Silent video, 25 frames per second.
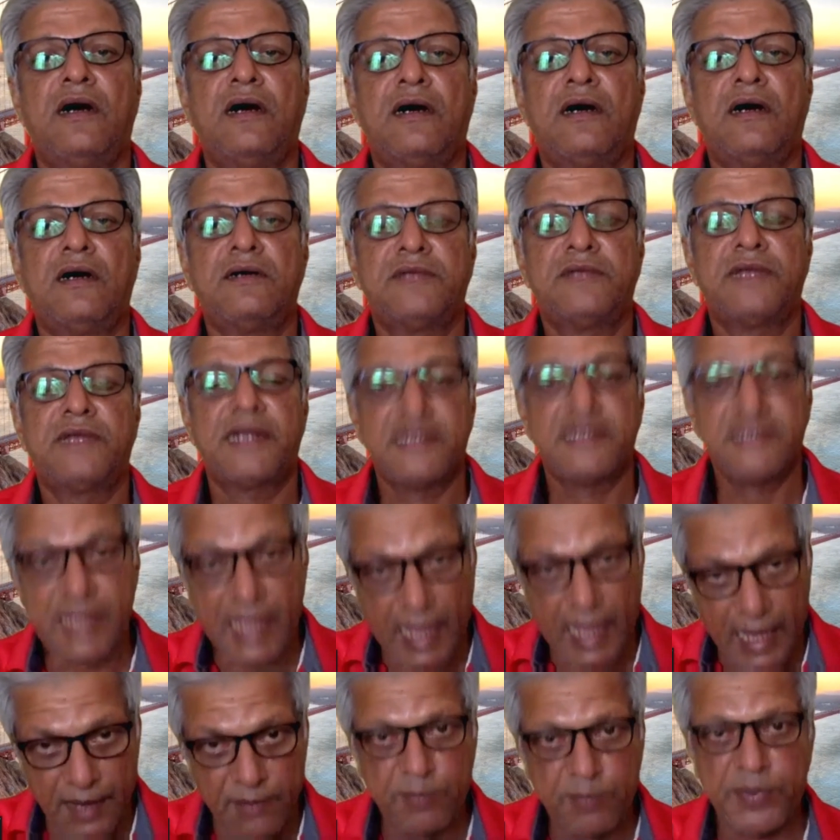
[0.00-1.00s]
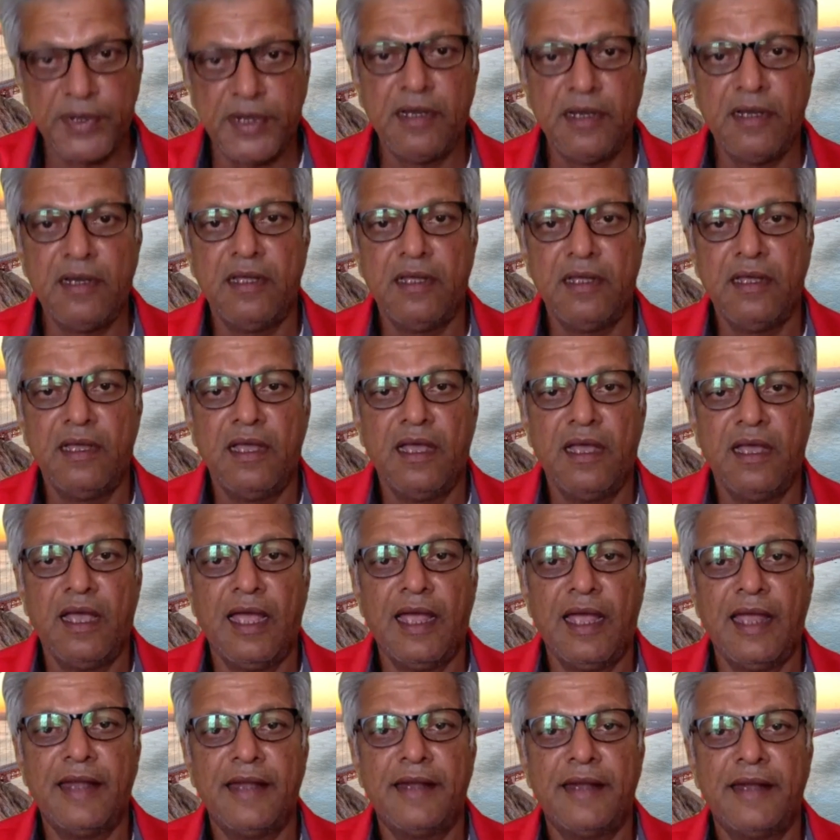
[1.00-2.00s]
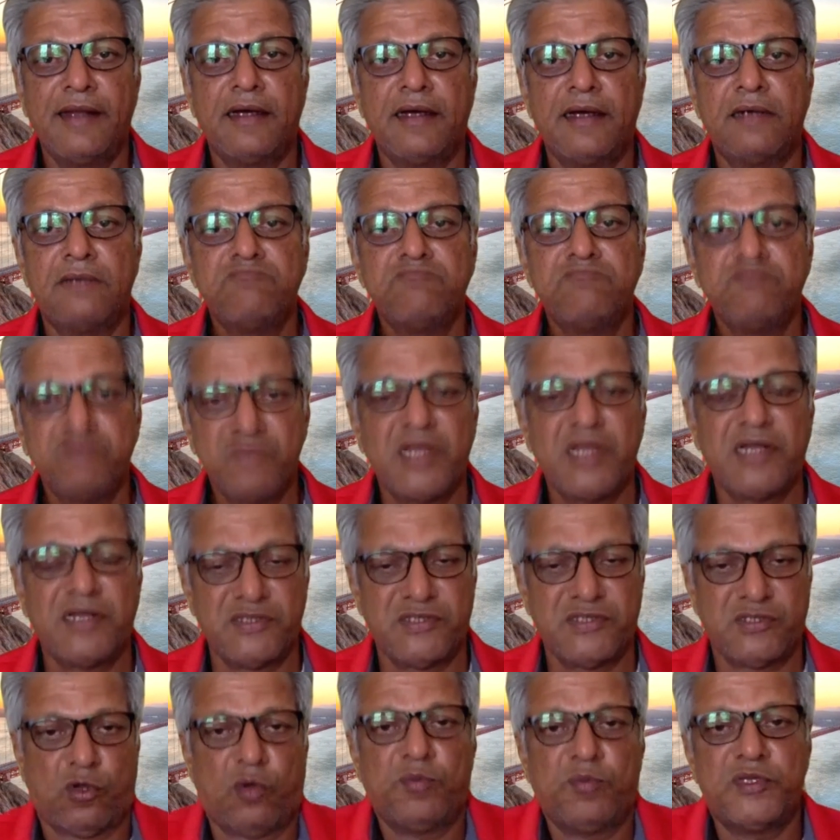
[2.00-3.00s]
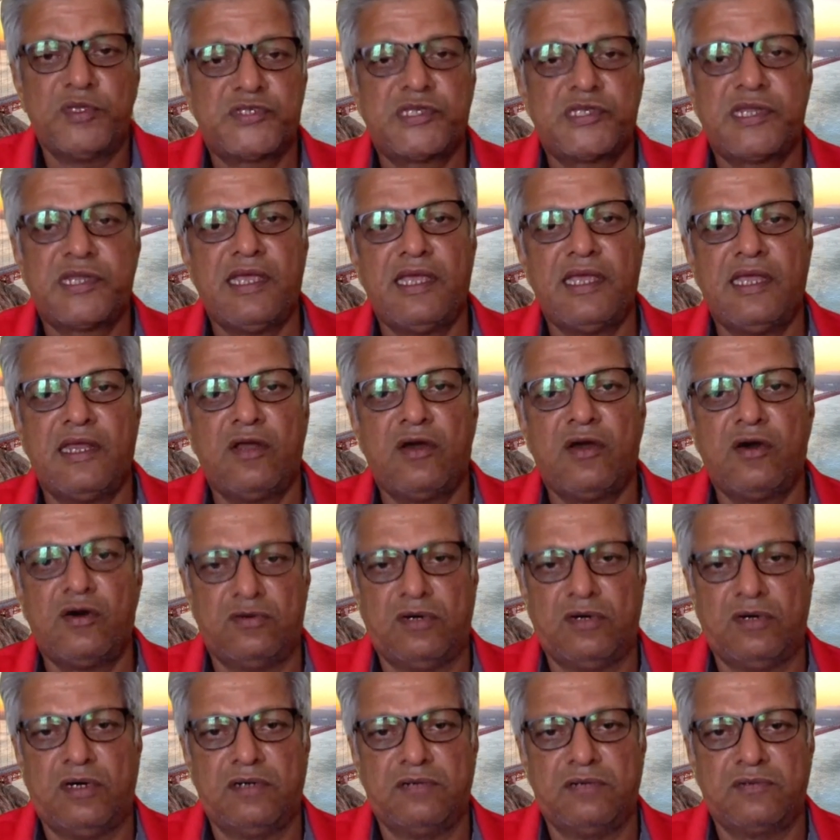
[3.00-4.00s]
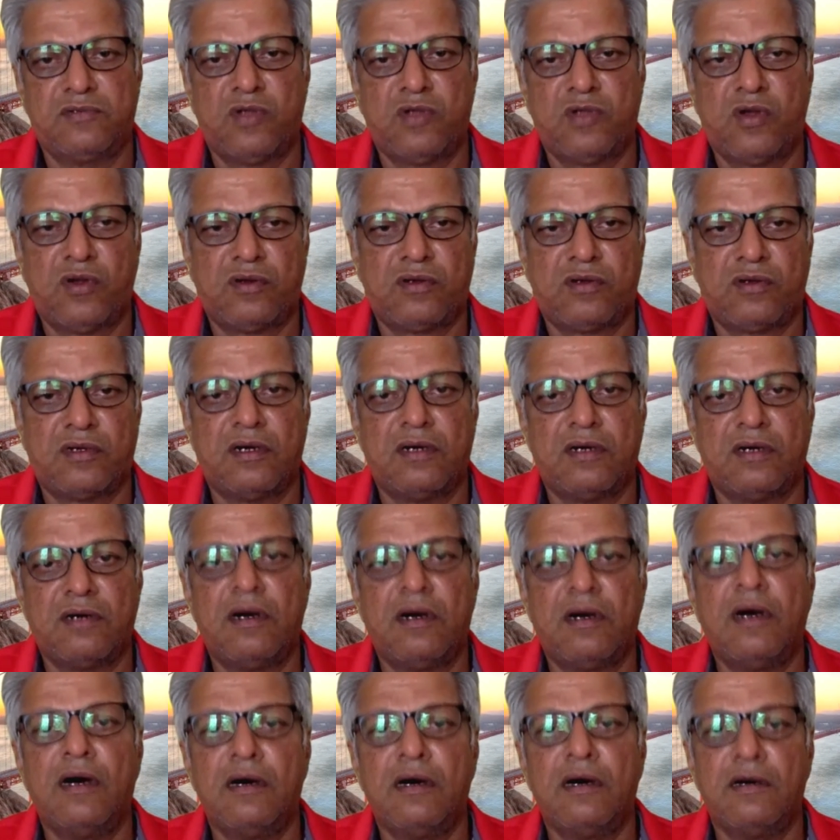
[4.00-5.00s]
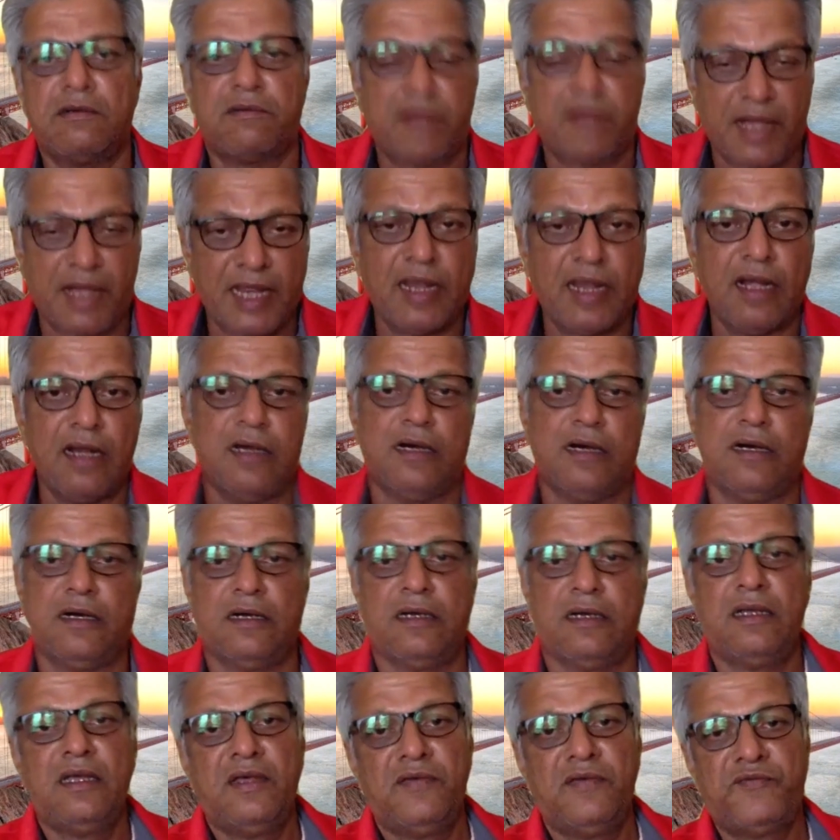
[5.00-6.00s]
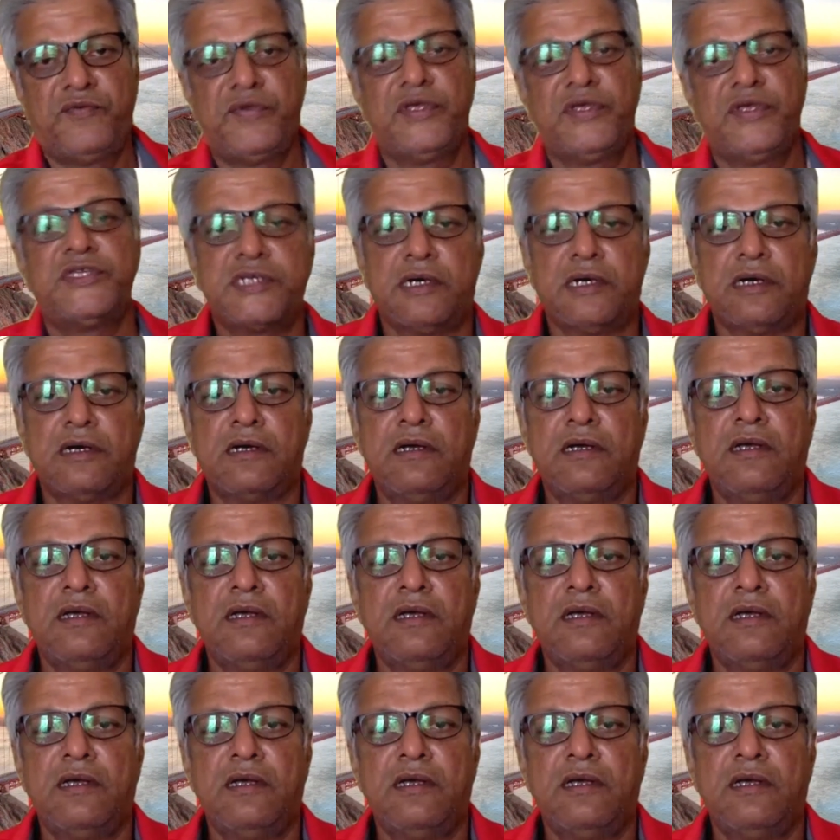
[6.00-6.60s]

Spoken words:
that has happened, and that is obviously not a regular feature.